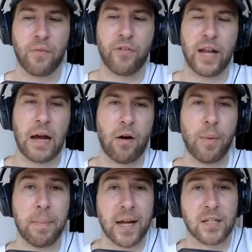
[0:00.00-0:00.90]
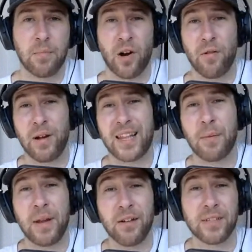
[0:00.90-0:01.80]
But for now, I'll be back tomorrow with
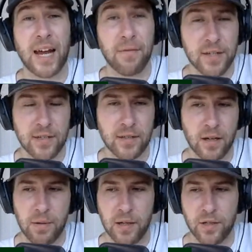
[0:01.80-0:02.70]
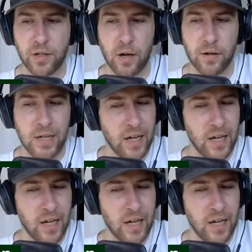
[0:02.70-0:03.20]
Camille Davis is going to be on the show.